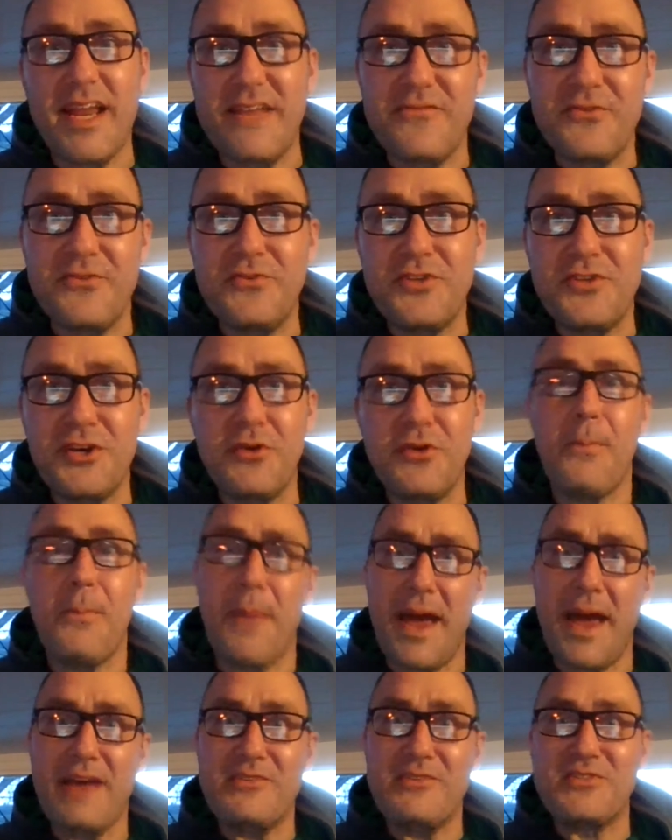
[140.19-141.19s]
If you do,
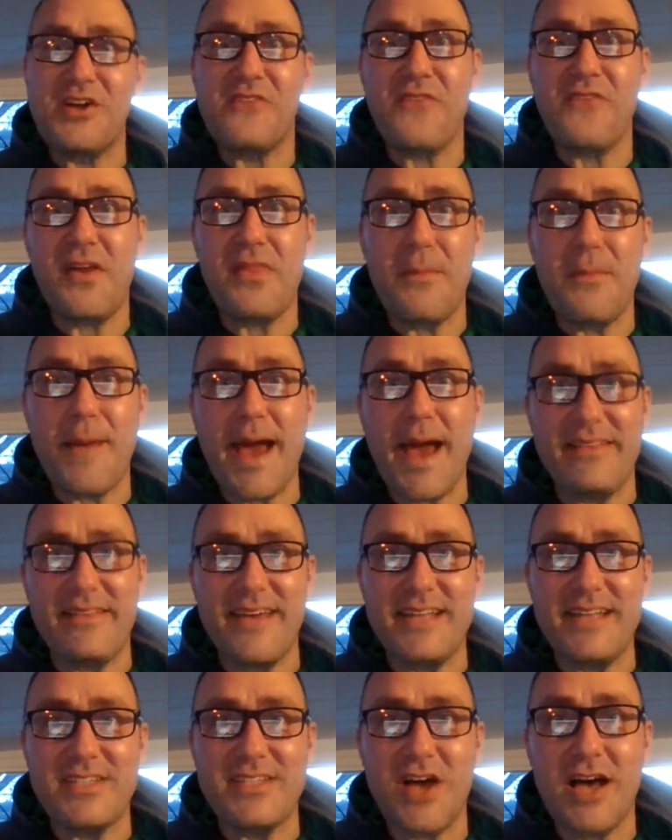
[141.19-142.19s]
pat yourself on the back.
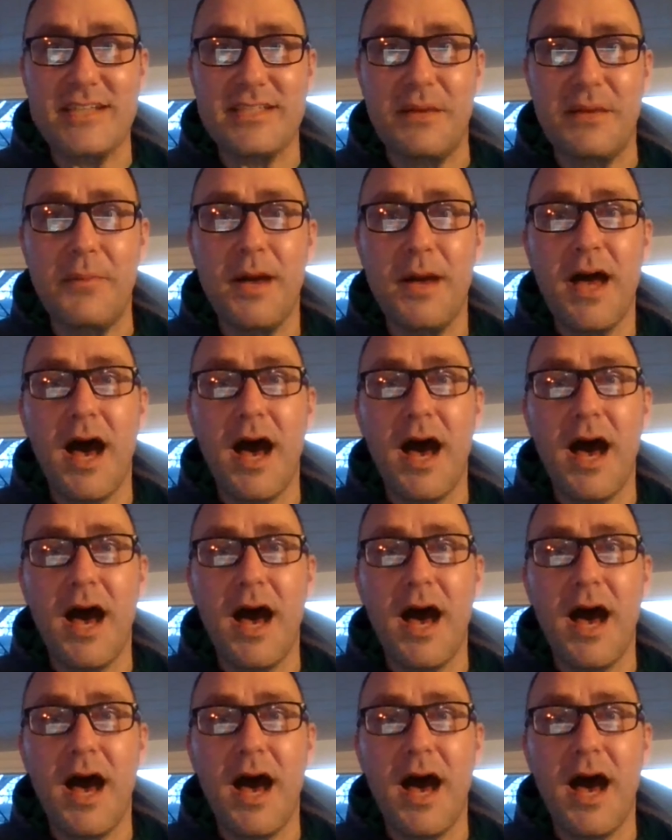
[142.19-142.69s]
That's awesome.